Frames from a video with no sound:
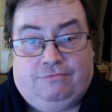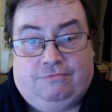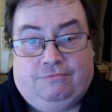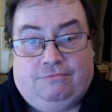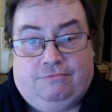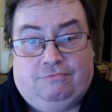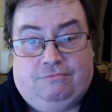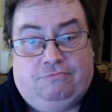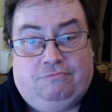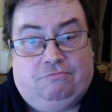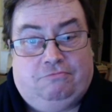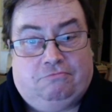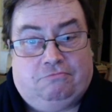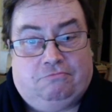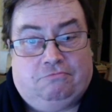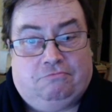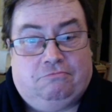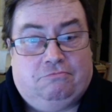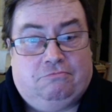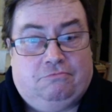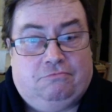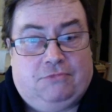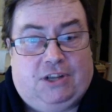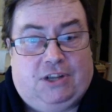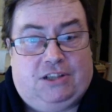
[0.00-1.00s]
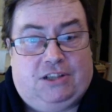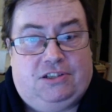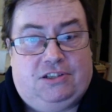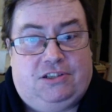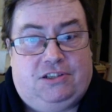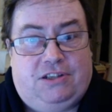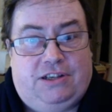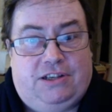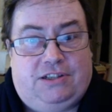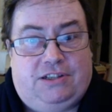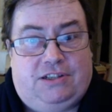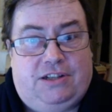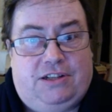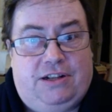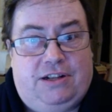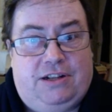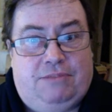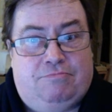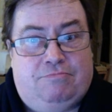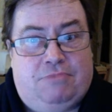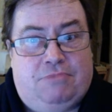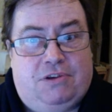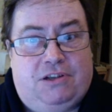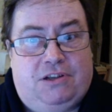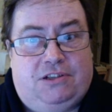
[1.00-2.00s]
Hmm, sixteen
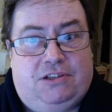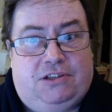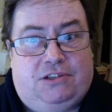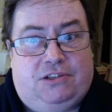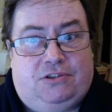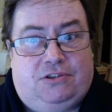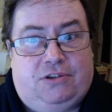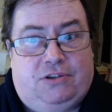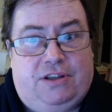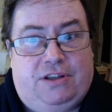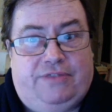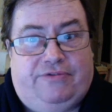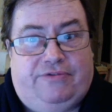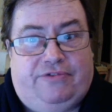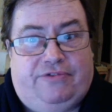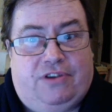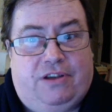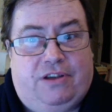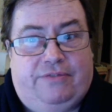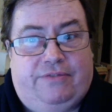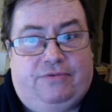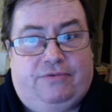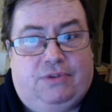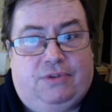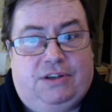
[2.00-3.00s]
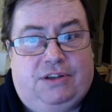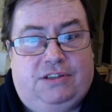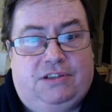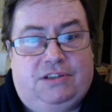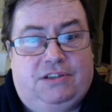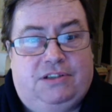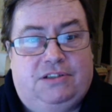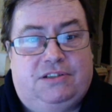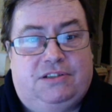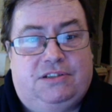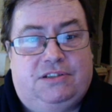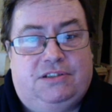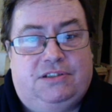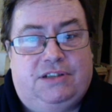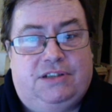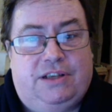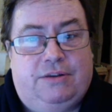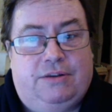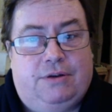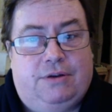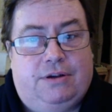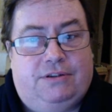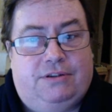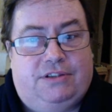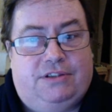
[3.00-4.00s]
birds, a tree, five rings and
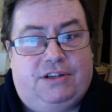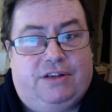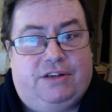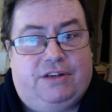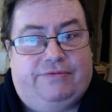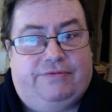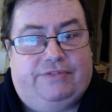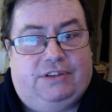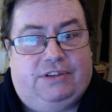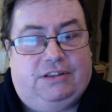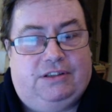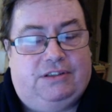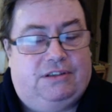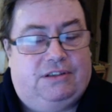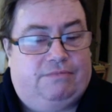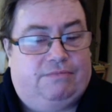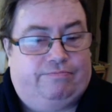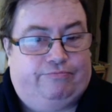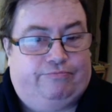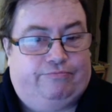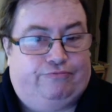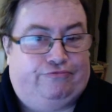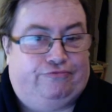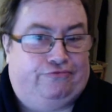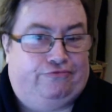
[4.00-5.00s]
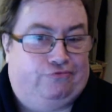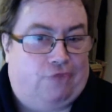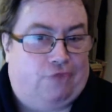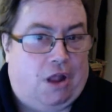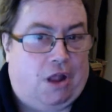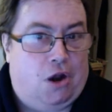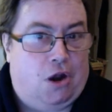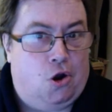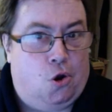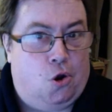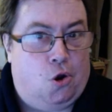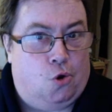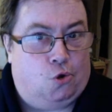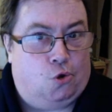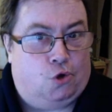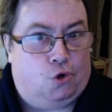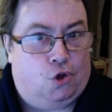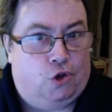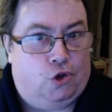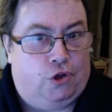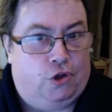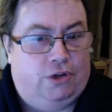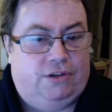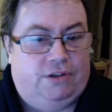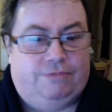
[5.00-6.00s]
zero shovels. Not
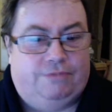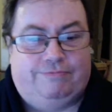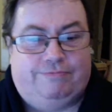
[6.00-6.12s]
good.